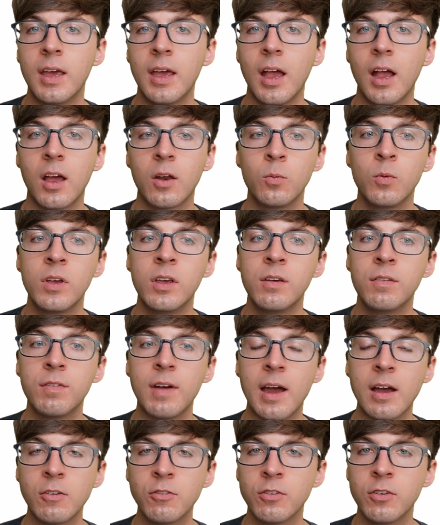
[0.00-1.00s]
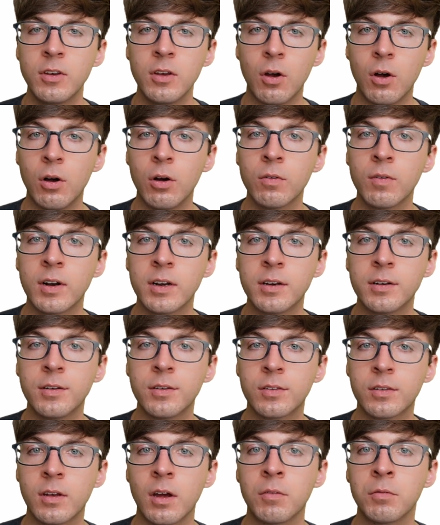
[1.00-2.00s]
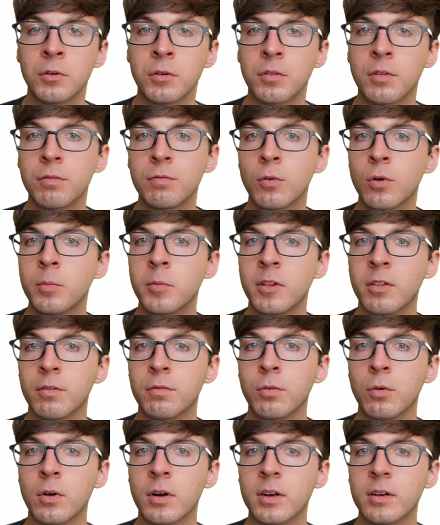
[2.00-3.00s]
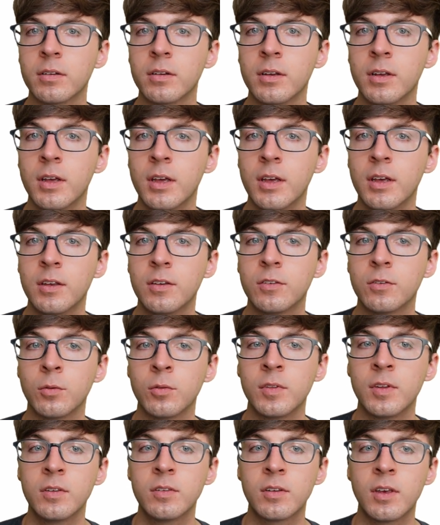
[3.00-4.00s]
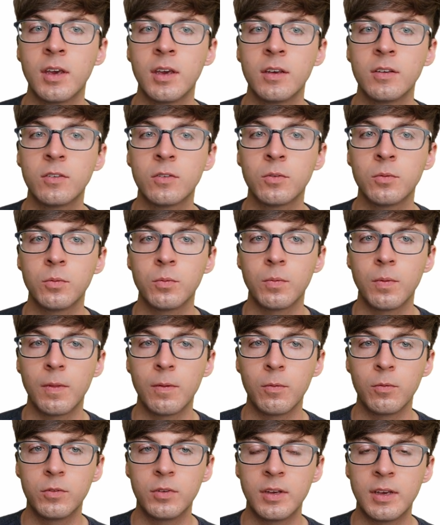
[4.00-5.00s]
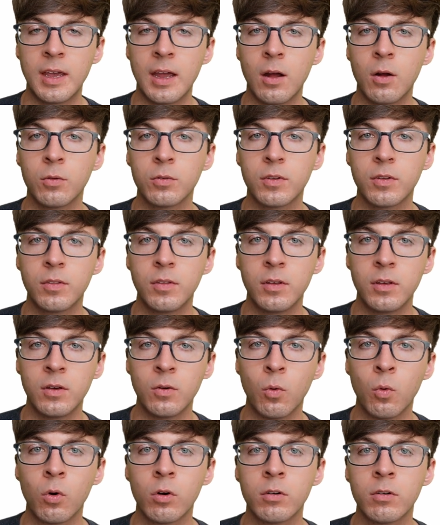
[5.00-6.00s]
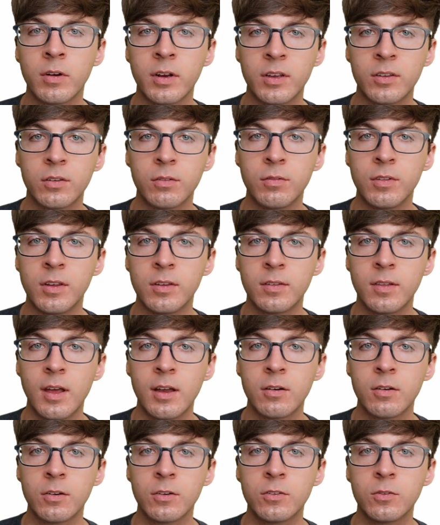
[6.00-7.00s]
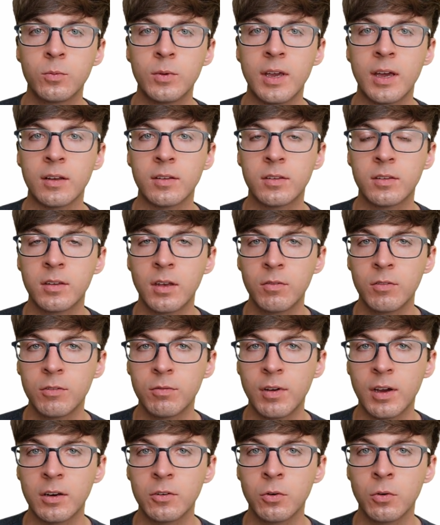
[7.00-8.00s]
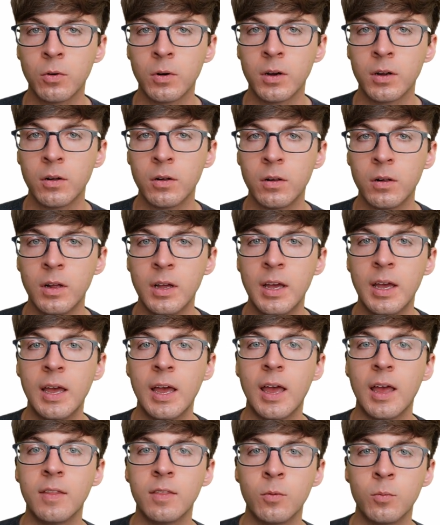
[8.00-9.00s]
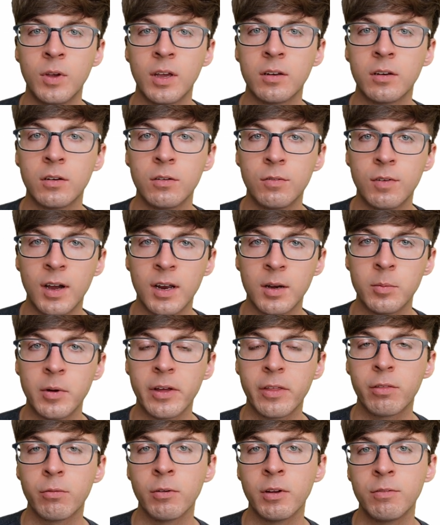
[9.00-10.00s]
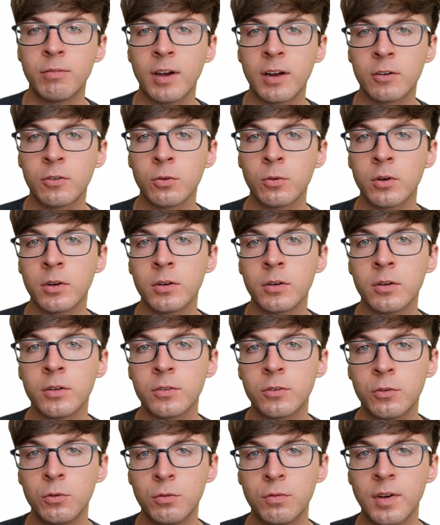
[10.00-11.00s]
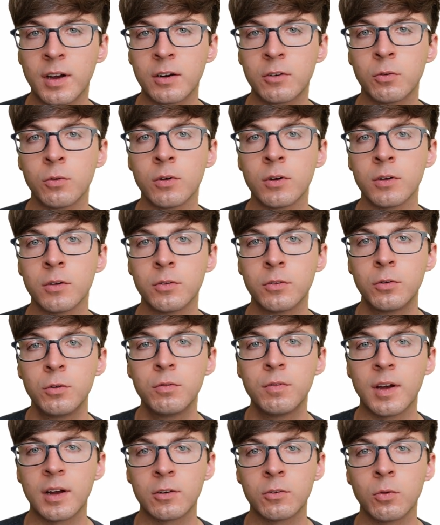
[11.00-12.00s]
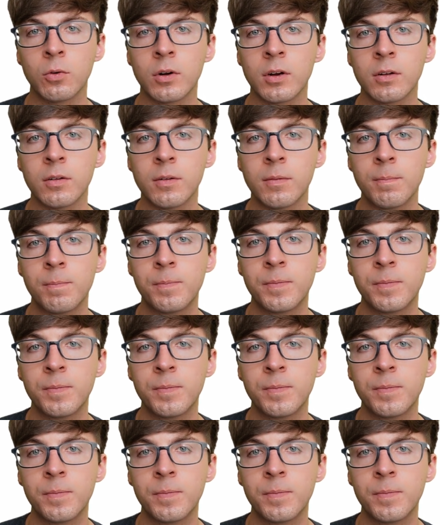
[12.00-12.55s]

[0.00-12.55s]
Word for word: And we've actually already discovered the formula for it. So in this case, to count the orderings of these letters, we had seven factorial, and then we had to divide by three factorial, two factorial, two factorial.